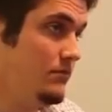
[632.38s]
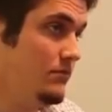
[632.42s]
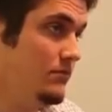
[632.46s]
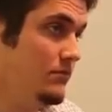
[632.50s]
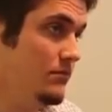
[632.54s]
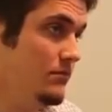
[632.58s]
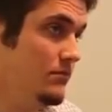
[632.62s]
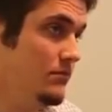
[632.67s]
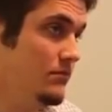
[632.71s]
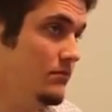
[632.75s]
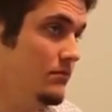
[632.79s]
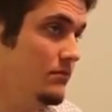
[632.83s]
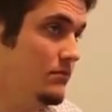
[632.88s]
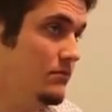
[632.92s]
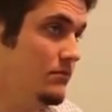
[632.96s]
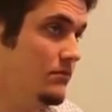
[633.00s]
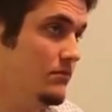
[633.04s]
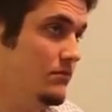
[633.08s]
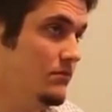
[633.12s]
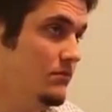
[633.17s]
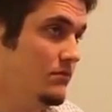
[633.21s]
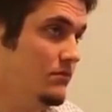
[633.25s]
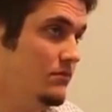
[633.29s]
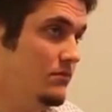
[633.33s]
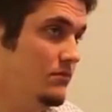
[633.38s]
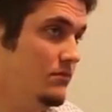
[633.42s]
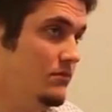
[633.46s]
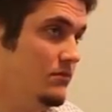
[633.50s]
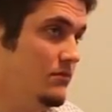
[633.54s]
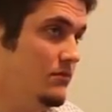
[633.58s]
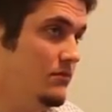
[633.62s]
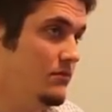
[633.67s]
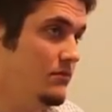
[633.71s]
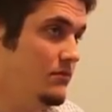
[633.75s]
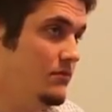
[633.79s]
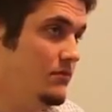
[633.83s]

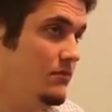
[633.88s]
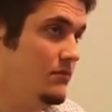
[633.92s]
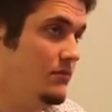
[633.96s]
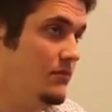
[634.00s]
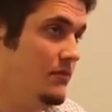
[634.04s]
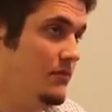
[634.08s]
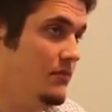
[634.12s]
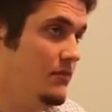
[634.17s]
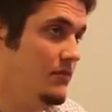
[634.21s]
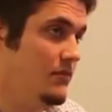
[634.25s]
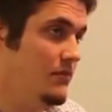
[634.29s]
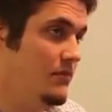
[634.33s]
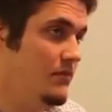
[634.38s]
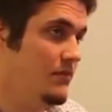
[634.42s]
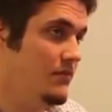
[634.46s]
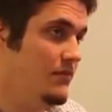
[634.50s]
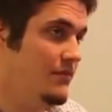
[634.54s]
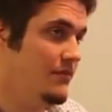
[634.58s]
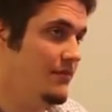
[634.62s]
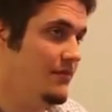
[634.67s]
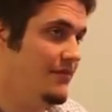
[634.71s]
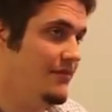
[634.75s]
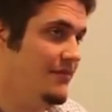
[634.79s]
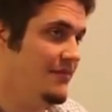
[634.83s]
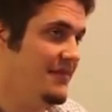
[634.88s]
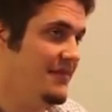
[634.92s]
The person shown says nothing.